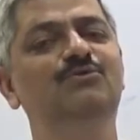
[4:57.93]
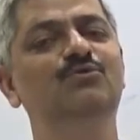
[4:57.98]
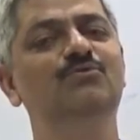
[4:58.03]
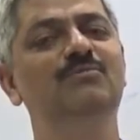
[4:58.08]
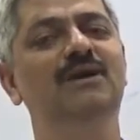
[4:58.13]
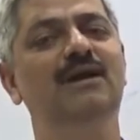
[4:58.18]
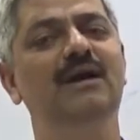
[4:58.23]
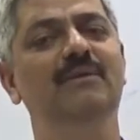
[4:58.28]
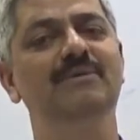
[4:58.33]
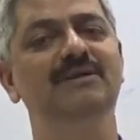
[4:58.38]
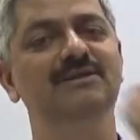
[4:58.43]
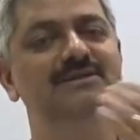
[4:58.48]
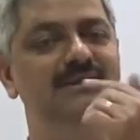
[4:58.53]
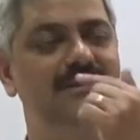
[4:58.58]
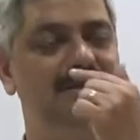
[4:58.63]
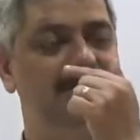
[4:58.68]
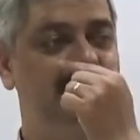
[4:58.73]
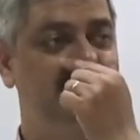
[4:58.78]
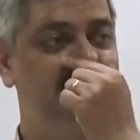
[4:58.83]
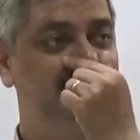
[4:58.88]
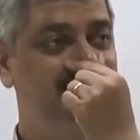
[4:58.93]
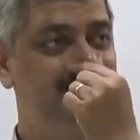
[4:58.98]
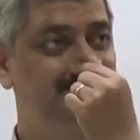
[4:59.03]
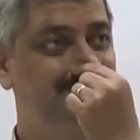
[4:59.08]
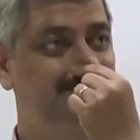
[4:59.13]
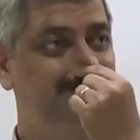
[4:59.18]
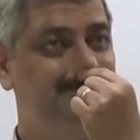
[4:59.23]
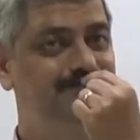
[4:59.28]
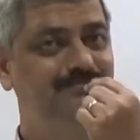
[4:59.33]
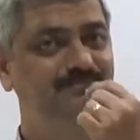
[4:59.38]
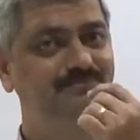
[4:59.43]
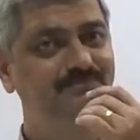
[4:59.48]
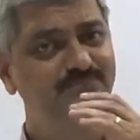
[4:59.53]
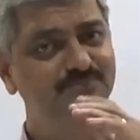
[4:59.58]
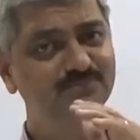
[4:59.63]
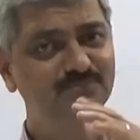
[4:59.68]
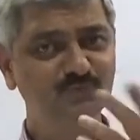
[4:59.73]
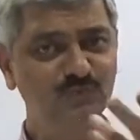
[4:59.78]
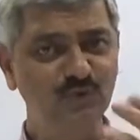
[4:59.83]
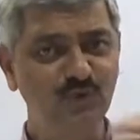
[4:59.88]
2 megapixel,
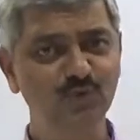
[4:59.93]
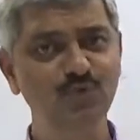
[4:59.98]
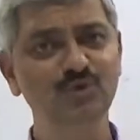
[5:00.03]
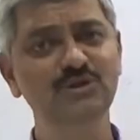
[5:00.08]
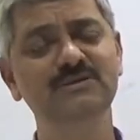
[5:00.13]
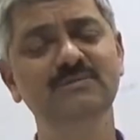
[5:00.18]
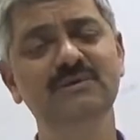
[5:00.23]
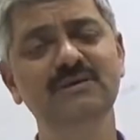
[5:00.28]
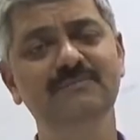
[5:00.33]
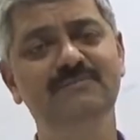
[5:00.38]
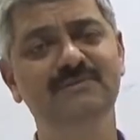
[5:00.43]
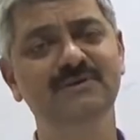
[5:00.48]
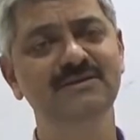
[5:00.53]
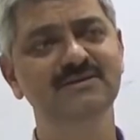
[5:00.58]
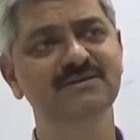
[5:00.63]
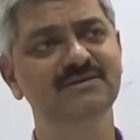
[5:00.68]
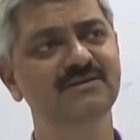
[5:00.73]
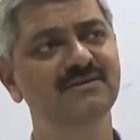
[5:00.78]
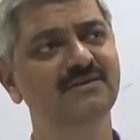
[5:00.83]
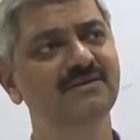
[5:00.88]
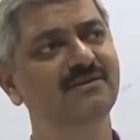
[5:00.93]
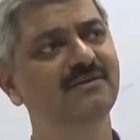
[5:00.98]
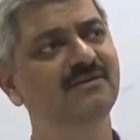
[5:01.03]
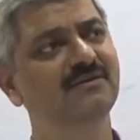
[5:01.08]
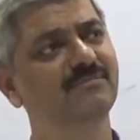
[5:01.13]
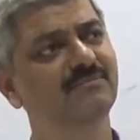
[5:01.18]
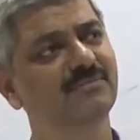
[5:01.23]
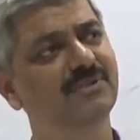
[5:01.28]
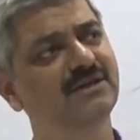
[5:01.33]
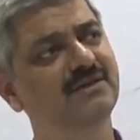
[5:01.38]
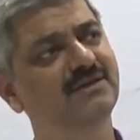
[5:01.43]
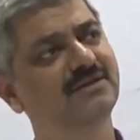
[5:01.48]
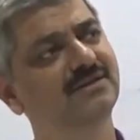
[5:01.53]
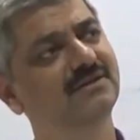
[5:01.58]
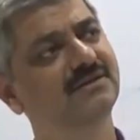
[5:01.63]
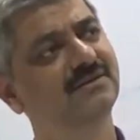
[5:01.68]
noticeable difference. But